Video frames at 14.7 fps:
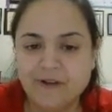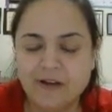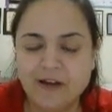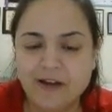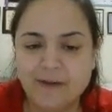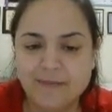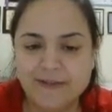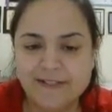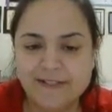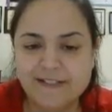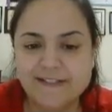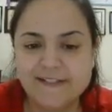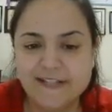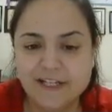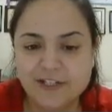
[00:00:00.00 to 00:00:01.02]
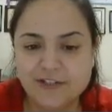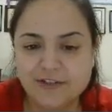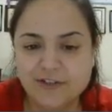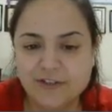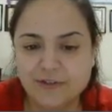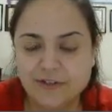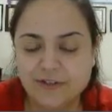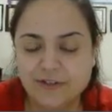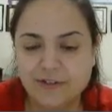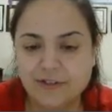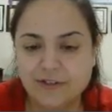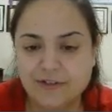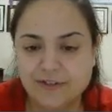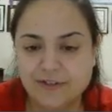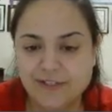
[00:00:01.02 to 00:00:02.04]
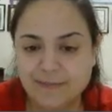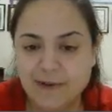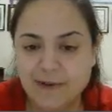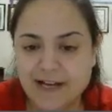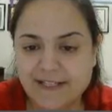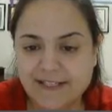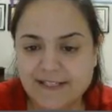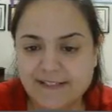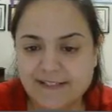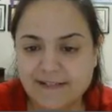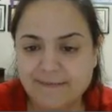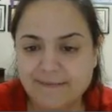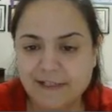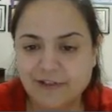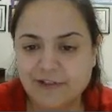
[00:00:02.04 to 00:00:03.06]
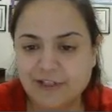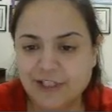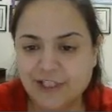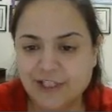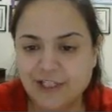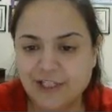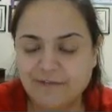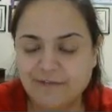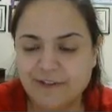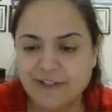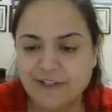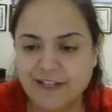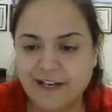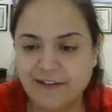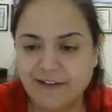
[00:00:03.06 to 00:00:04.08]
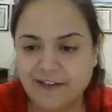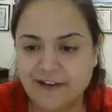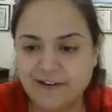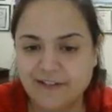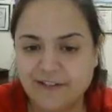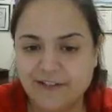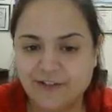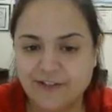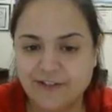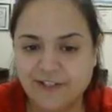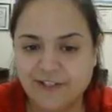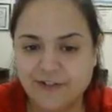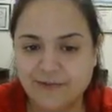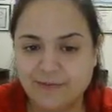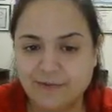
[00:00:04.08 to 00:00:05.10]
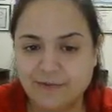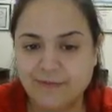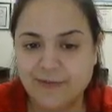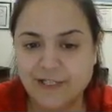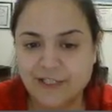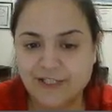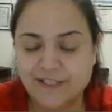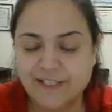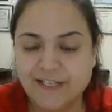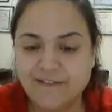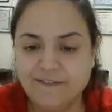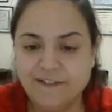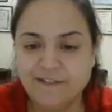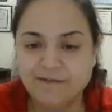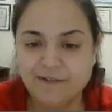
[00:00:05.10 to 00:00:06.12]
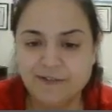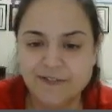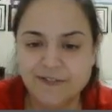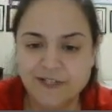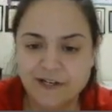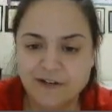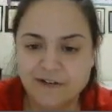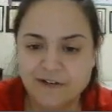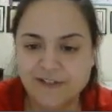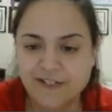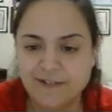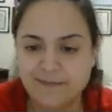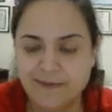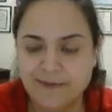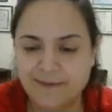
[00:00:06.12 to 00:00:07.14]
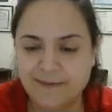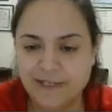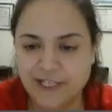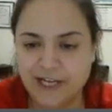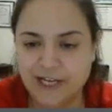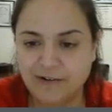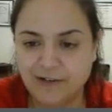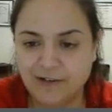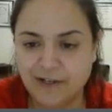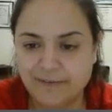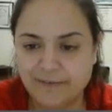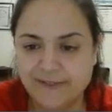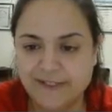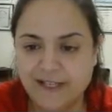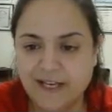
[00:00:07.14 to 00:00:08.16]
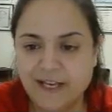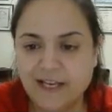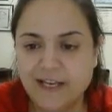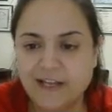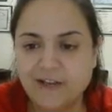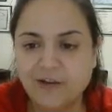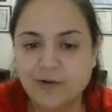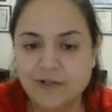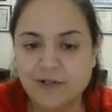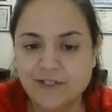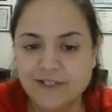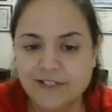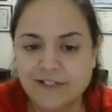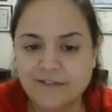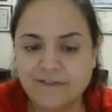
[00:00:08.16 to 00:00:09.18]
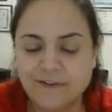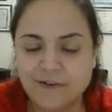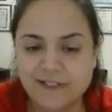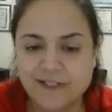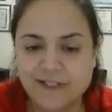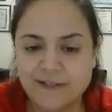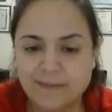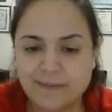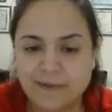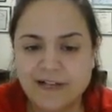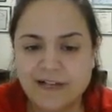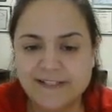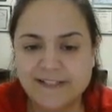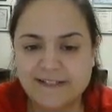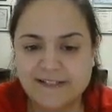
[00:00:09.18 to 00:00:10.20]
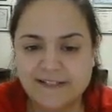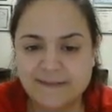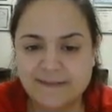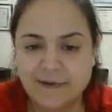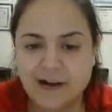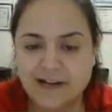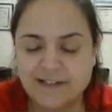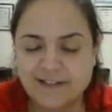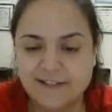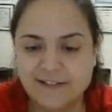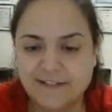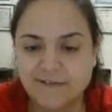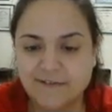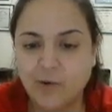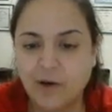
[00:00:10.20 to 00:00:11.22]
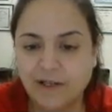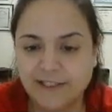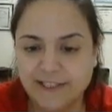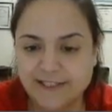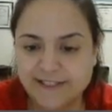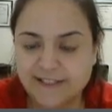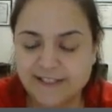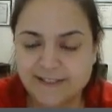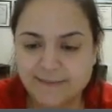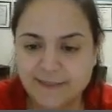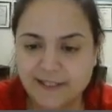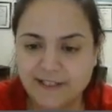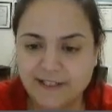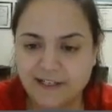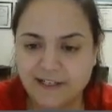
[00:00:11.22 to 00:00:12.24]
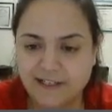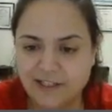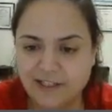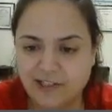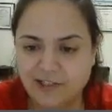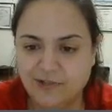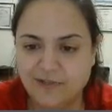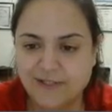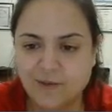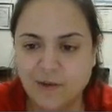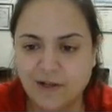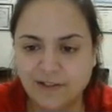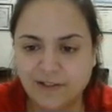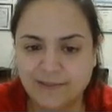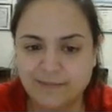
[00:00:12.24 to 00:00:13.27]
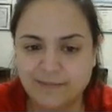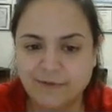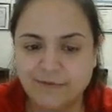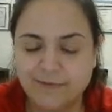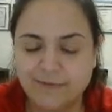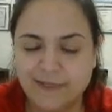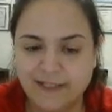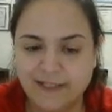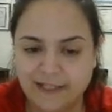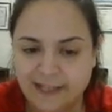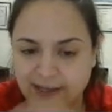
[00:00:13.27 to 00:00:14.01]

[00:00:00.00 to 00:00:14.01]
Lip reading: It's essential to the nursing practice. A major initiative within the healthcare industry is to improve patient safety, reduce errors that impact patient outcomes. The course is going to focus on the processes and practices of quality assessment and continuous quality improvement in